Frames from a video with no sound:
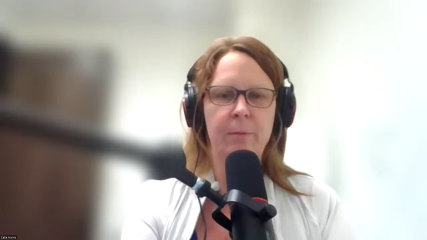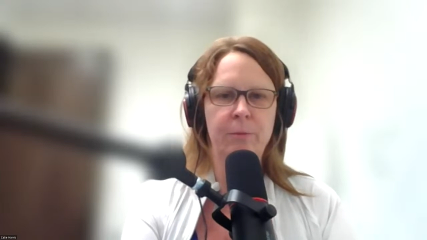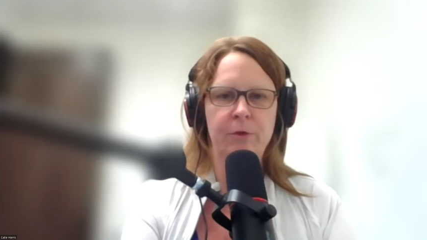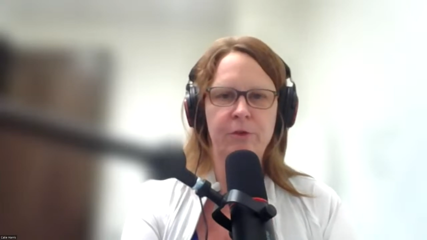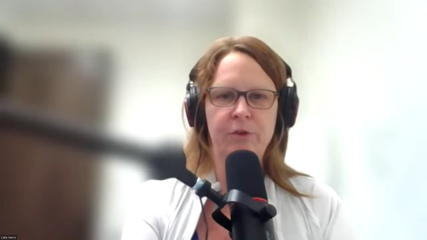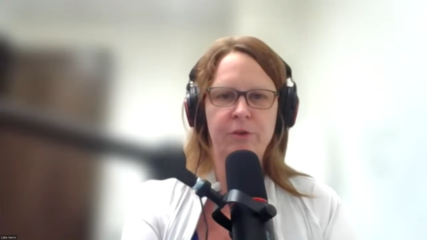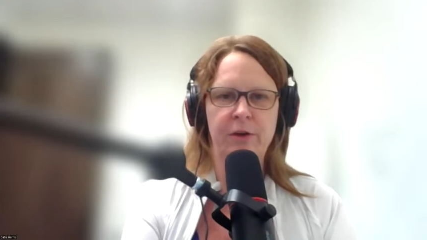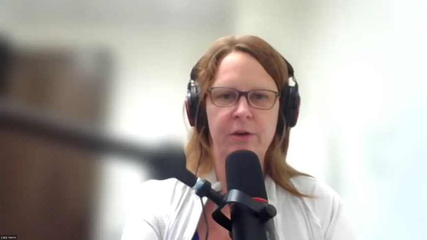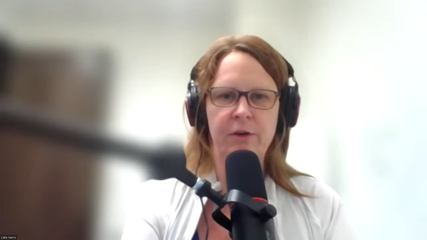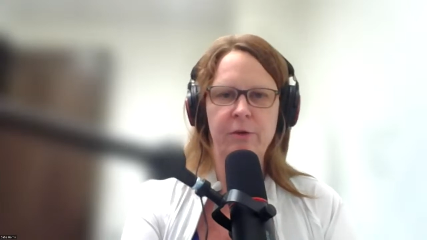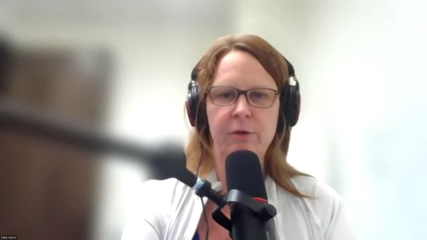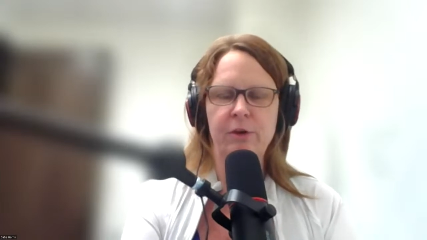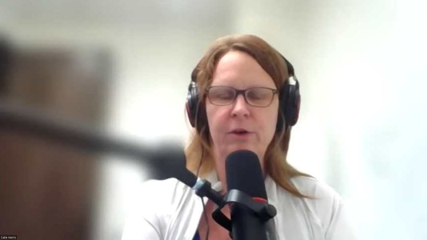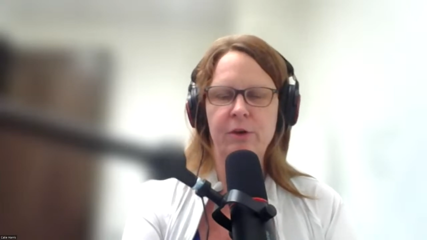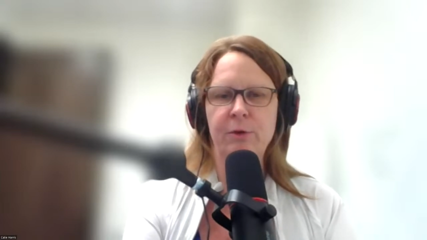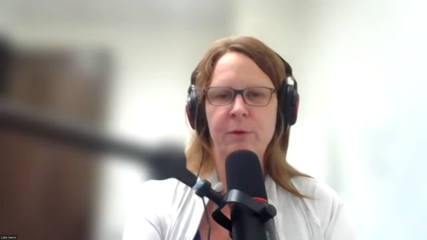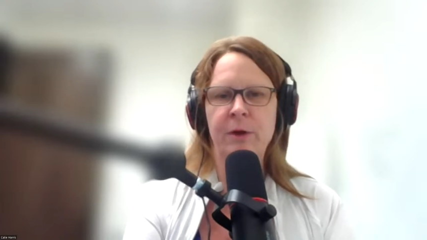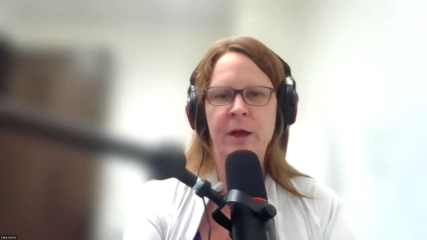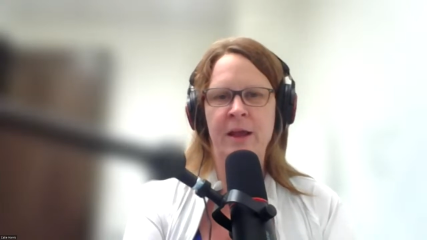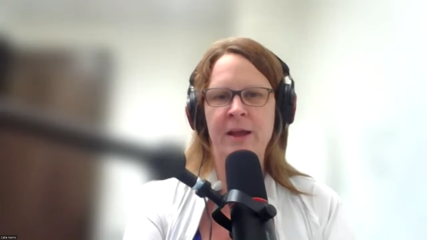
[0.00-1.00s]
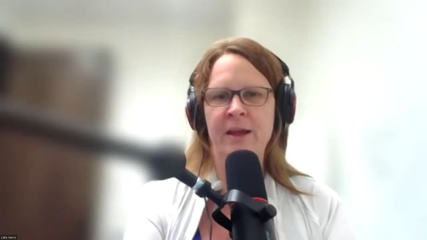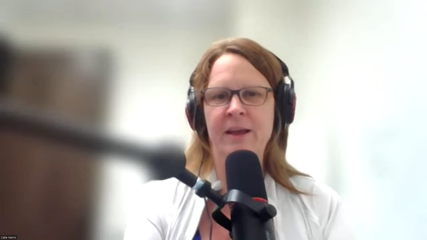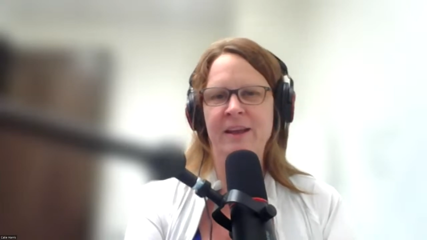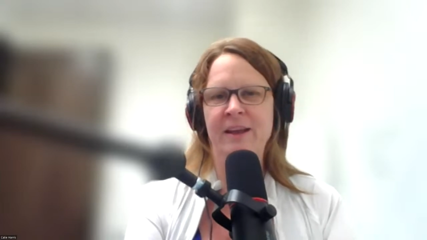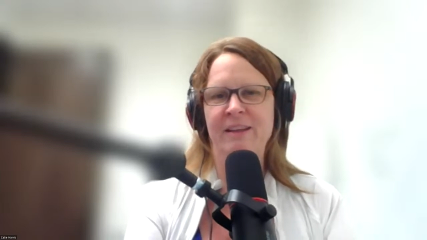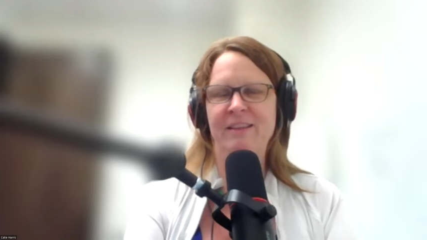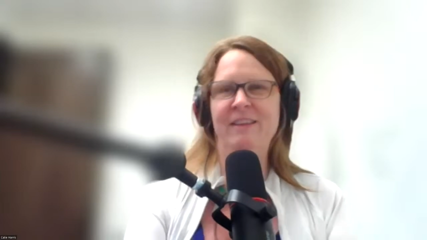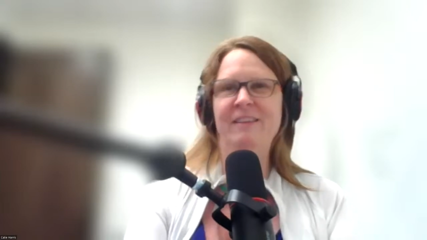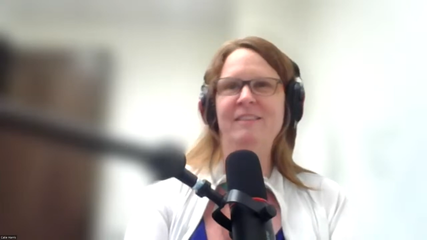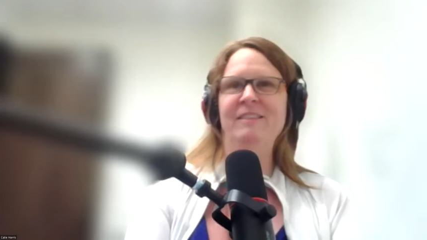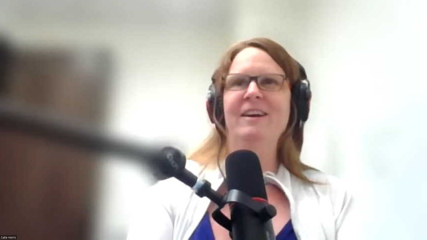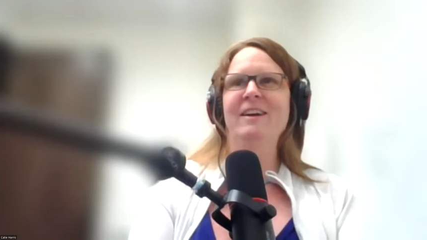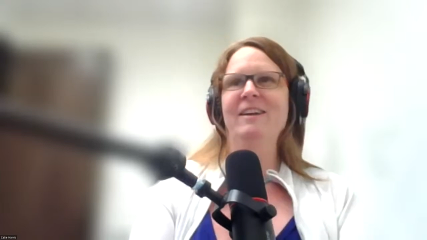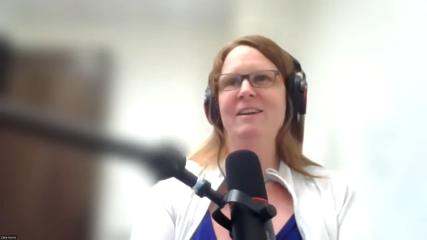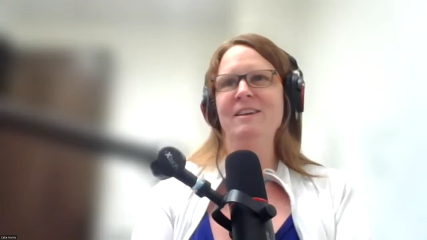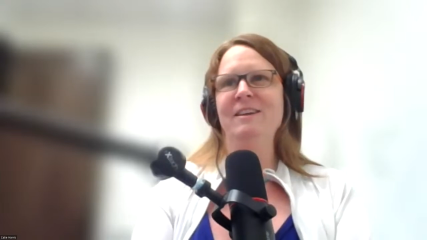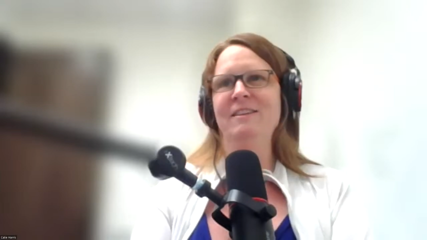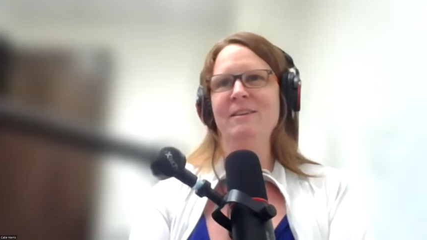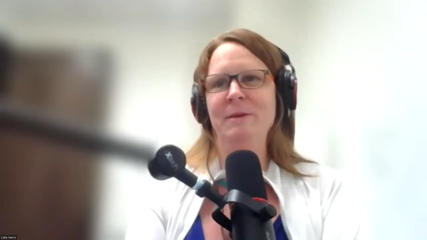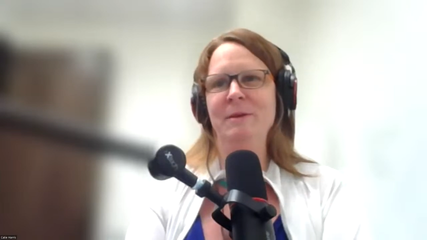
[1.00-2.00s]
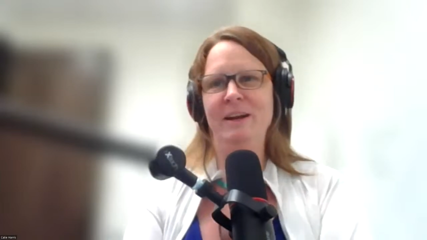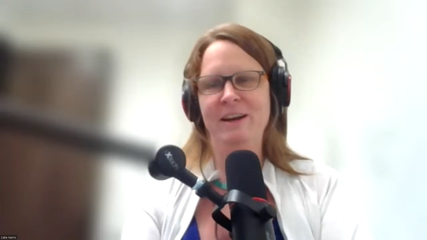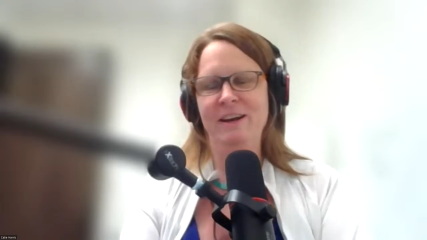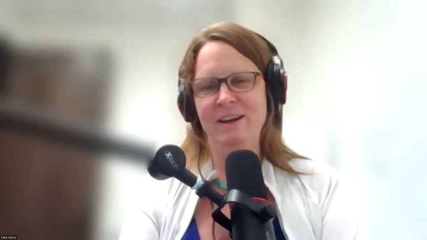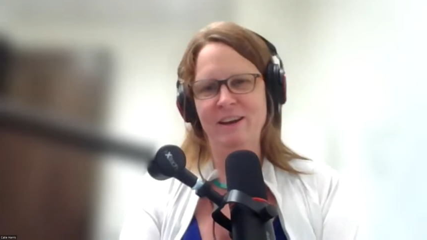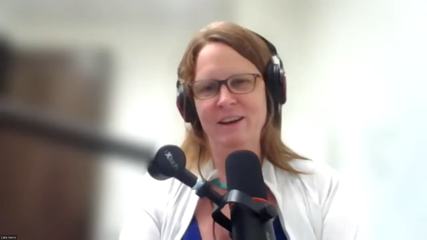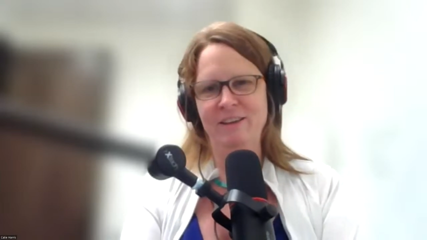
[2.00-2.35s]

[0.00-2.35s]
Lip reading: projecting on you. It's not intimidating.